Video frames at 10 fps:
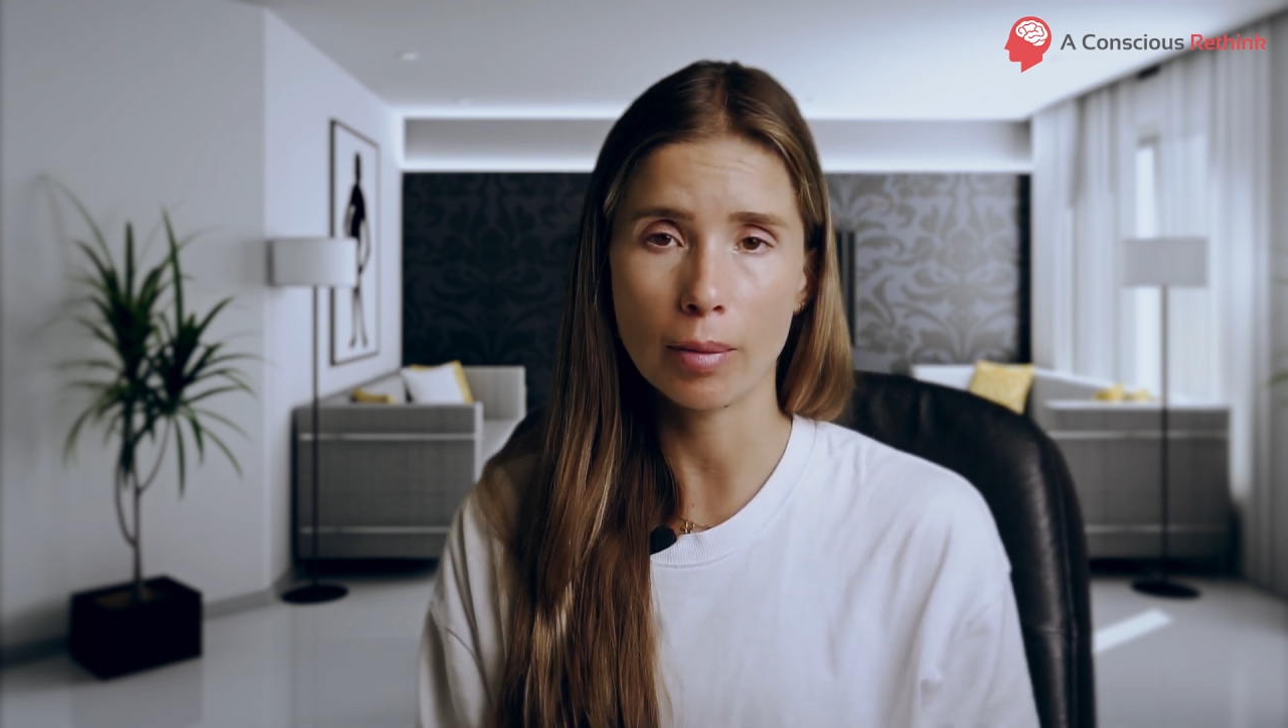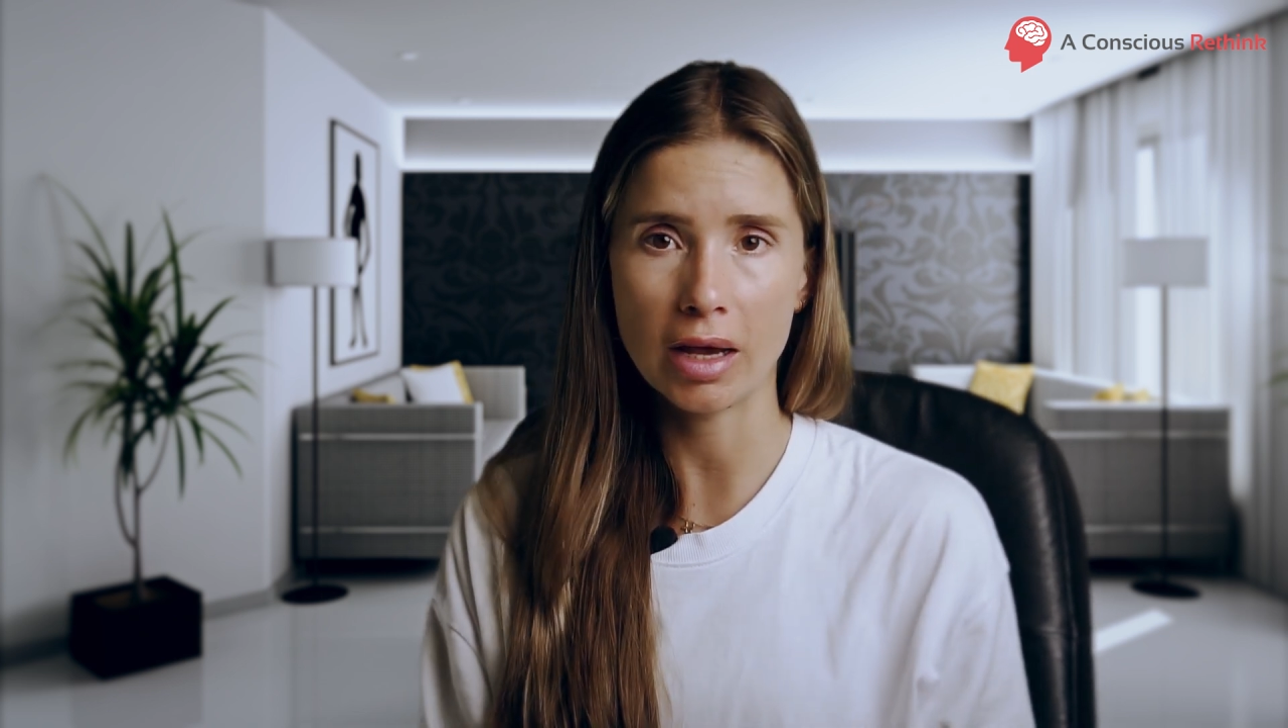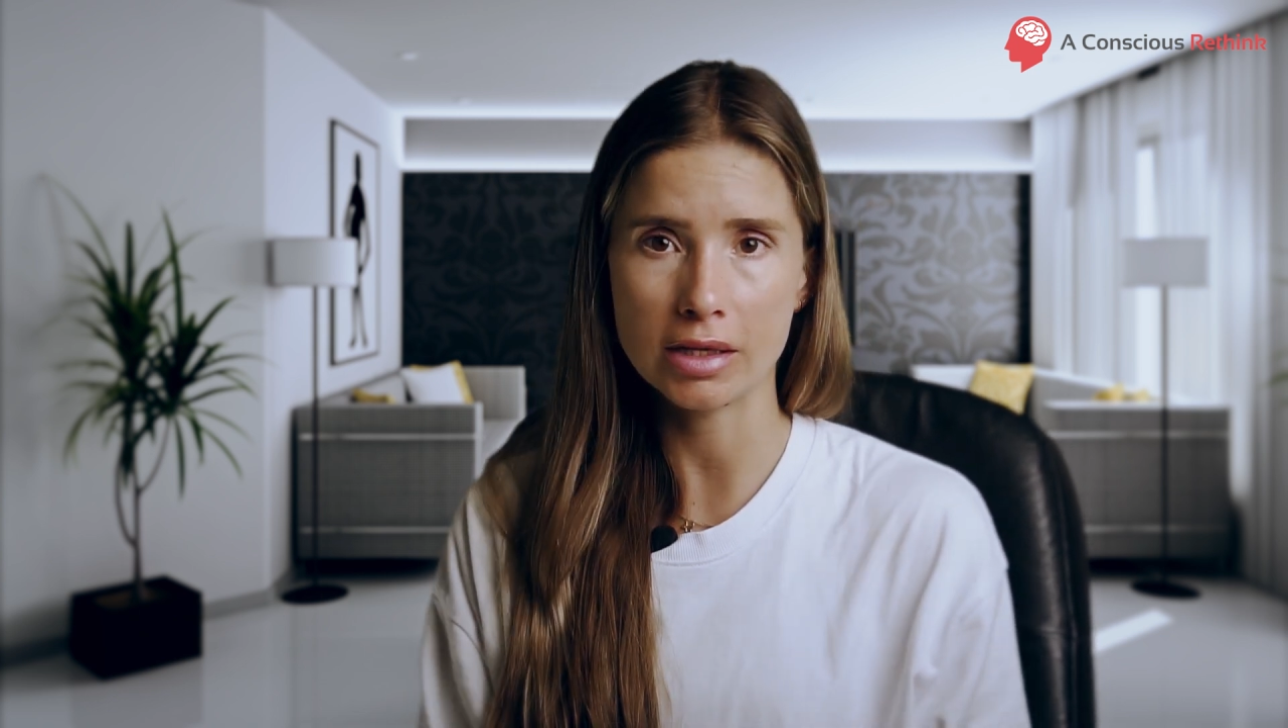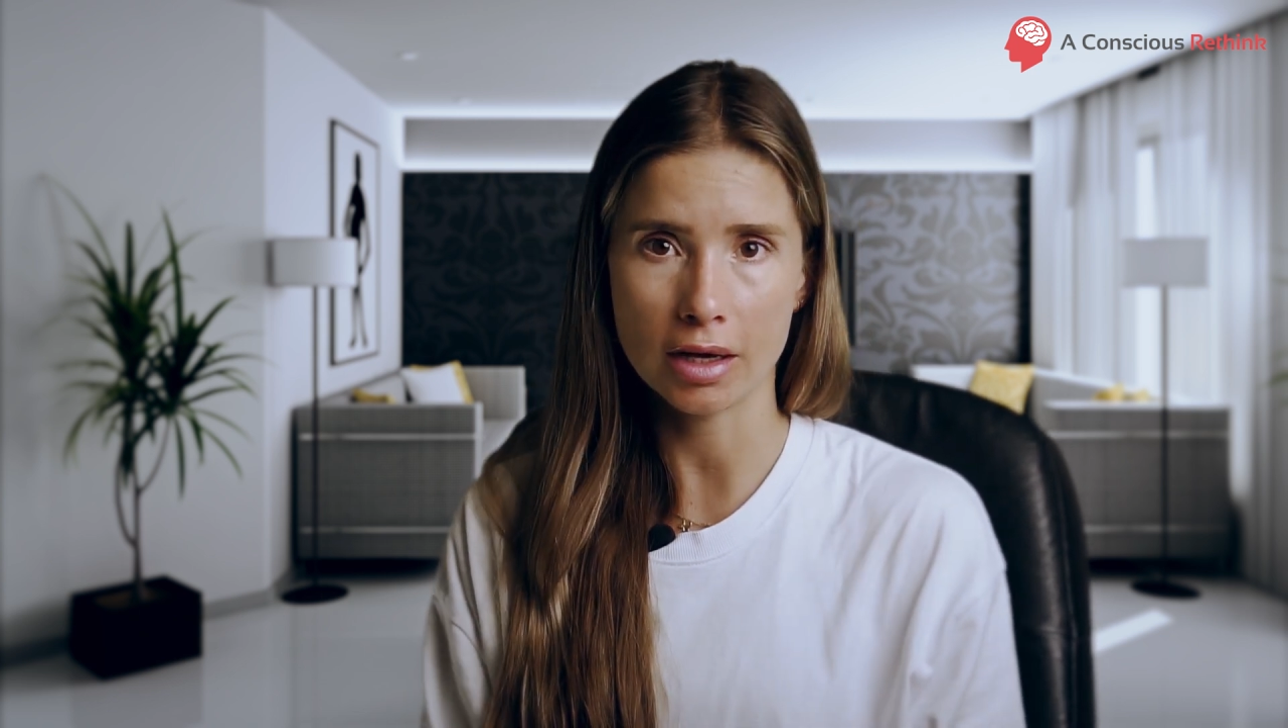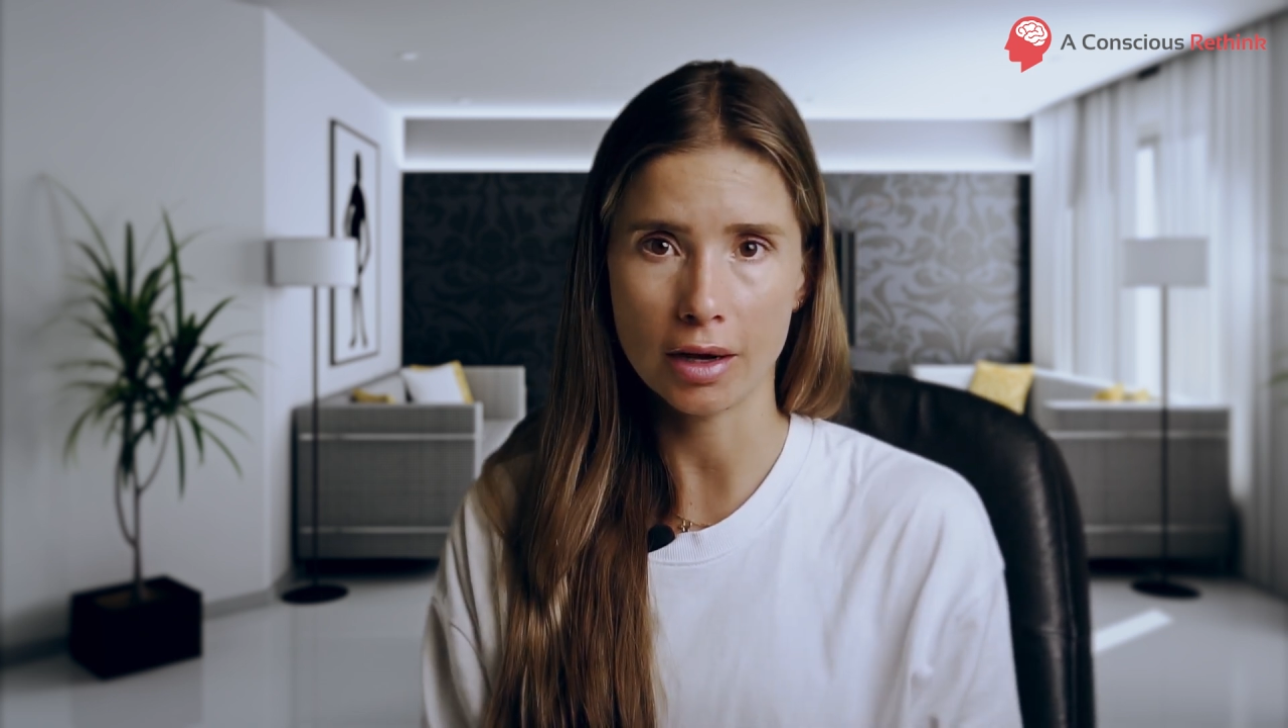
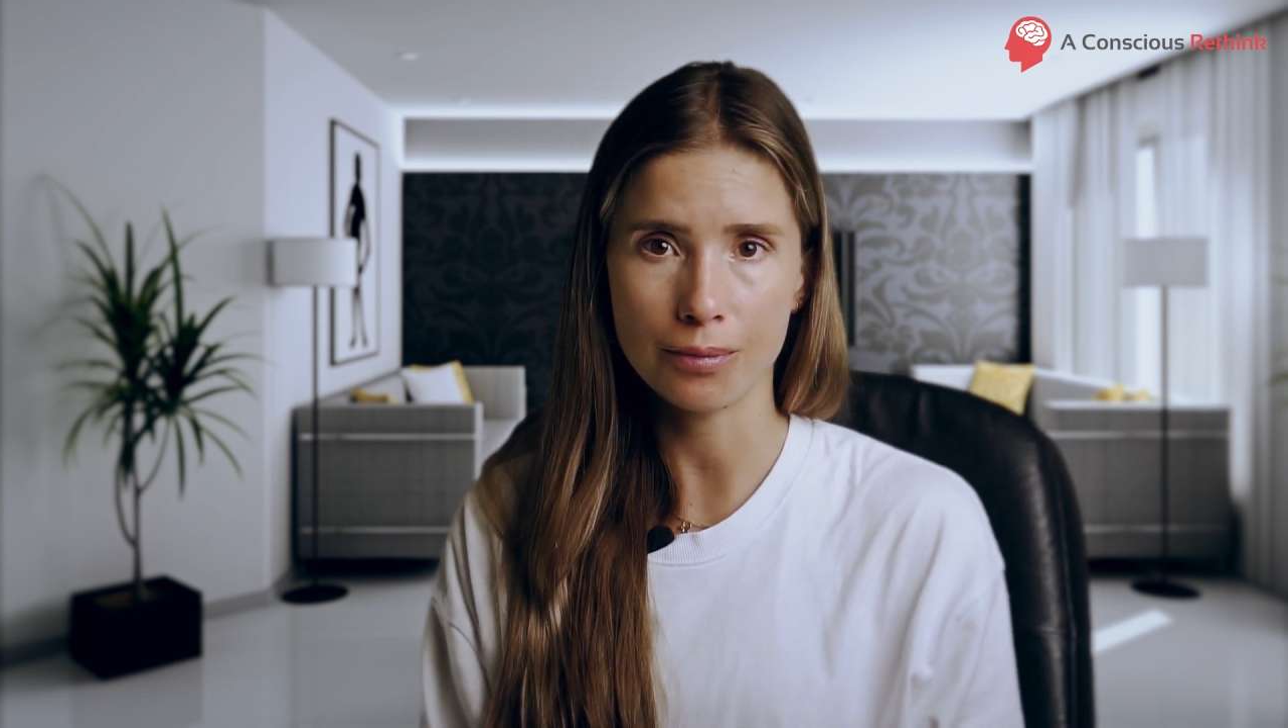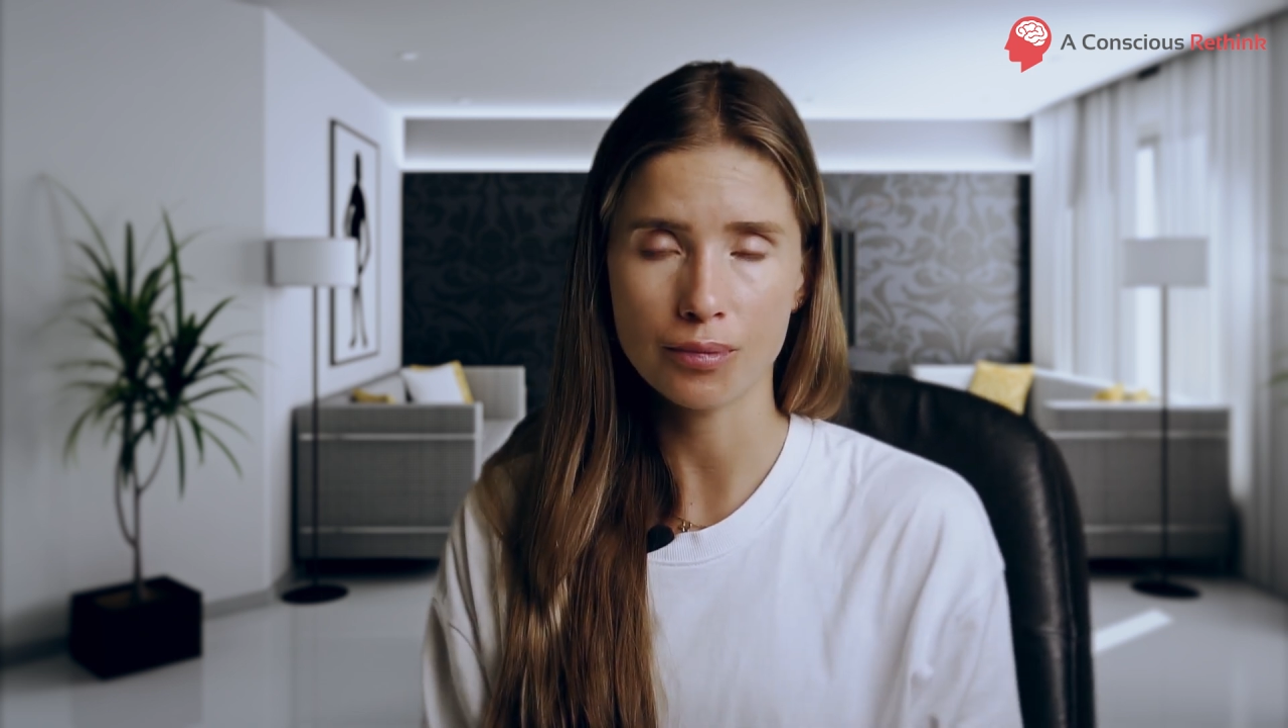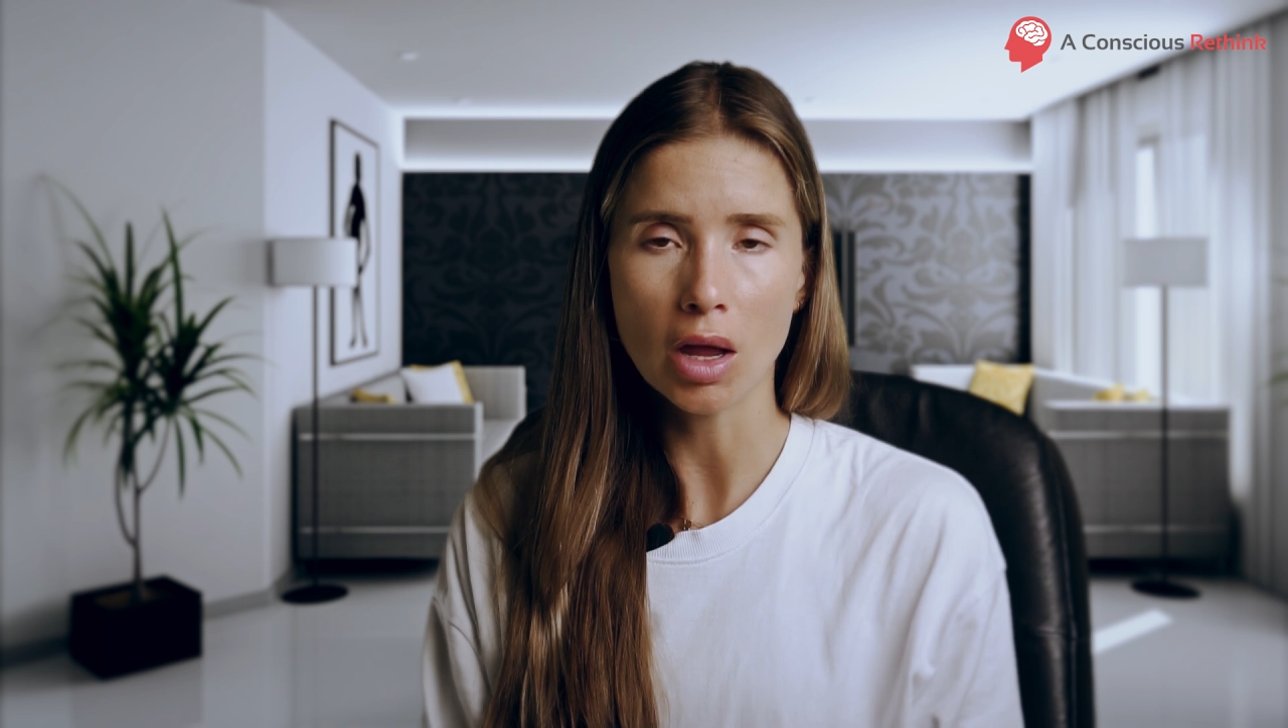replace that.